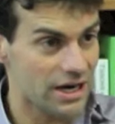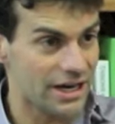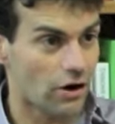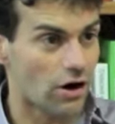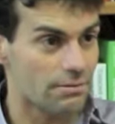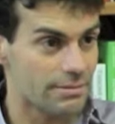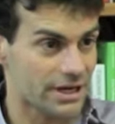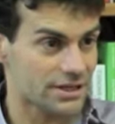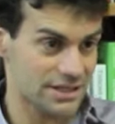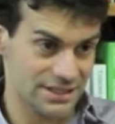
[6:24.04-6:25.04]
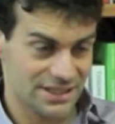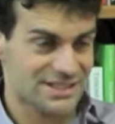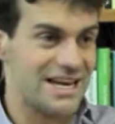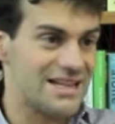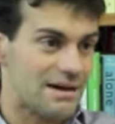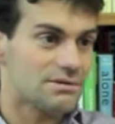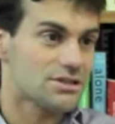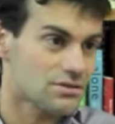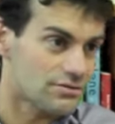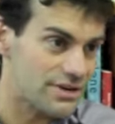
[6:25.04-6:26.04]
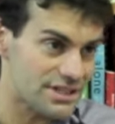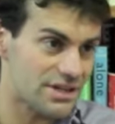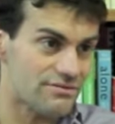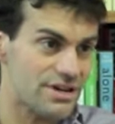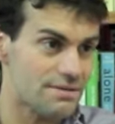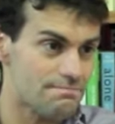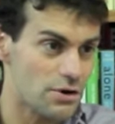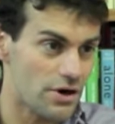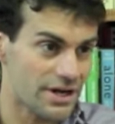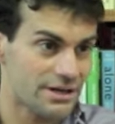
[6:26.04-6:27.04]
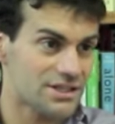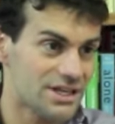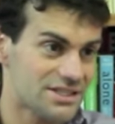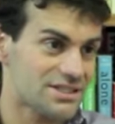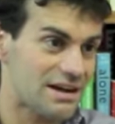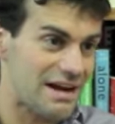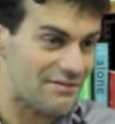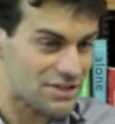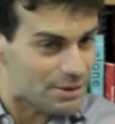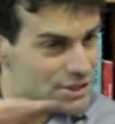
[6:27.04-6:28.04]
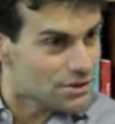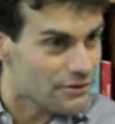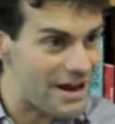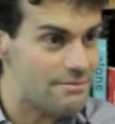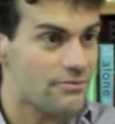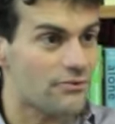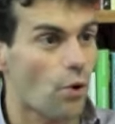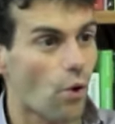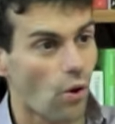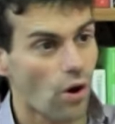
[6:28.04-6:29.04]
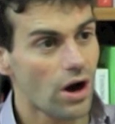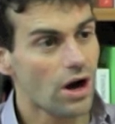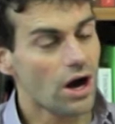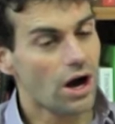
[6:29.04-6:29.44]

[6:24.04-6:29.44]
early on, because, as I said, that was the sort of reason I'd written the book, and it's nice to have something to sort of aim for.